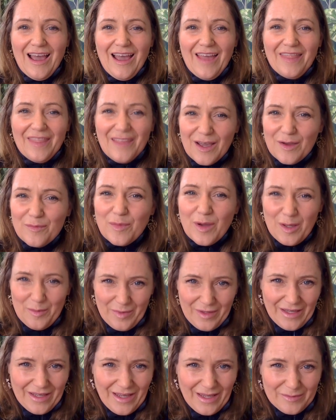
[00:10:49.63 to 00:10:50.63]
and that might
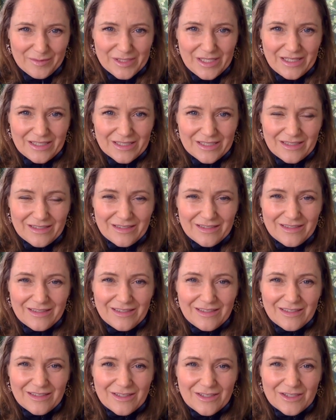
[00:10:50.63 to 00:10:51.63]
be a game changer
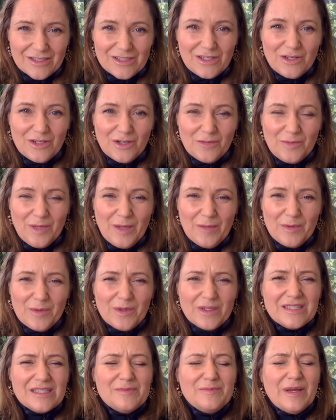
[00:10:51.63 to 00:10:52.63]
because a lot of people,
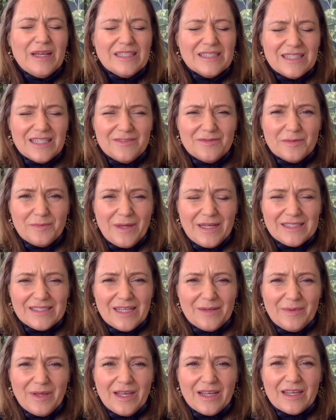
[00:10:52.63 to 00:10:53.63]
especially from the
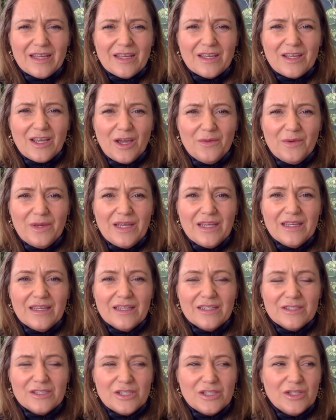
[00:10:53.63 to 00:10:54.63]
pandemic,
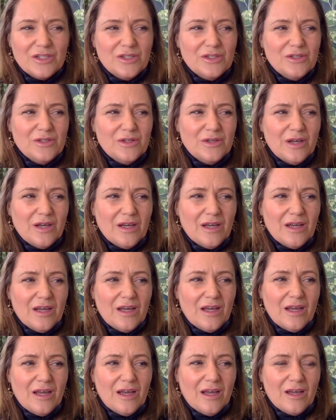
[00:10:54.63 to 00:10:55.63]
going to
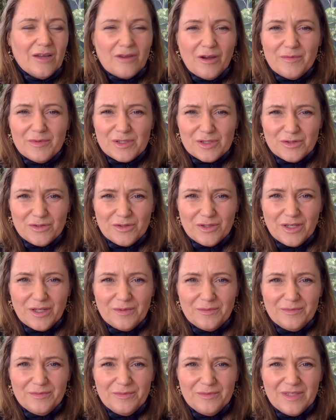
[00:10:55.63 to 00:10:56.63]
a
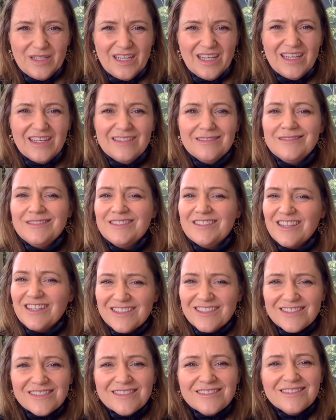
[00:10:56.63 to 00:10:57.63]
crematorium
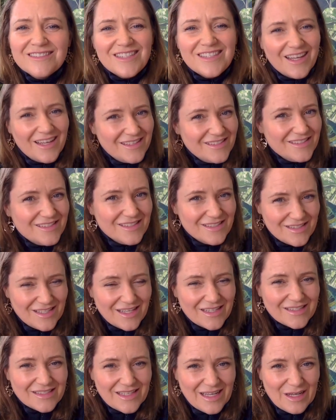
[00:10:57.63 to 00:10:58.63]
doesn't tend to
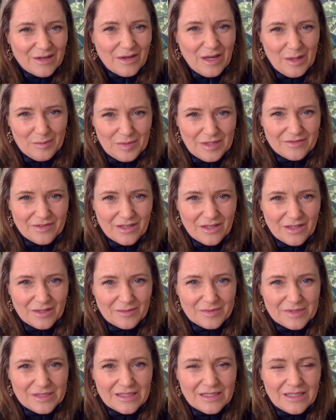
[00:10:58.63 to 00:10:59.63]
send out happy
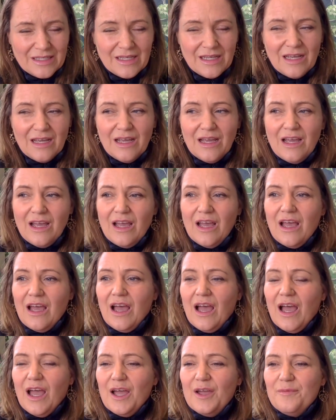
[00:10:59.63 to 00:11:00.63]
vibes.
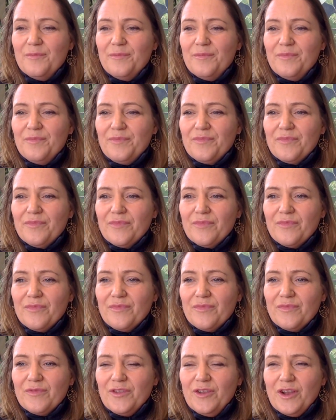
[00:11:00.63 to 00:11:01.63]
Um,
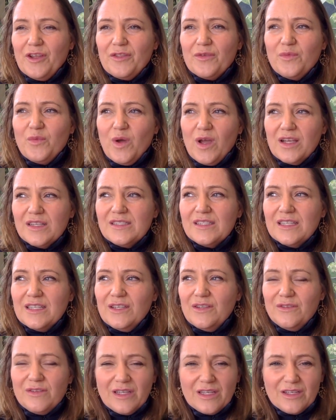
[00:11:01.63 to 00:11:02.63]
the worst thing
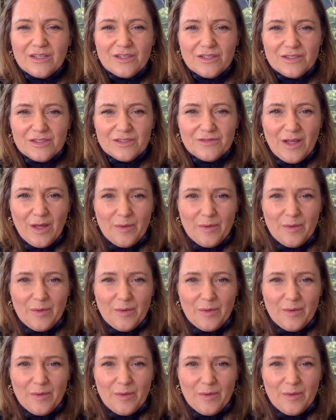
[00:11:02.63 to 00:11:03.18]
you think could have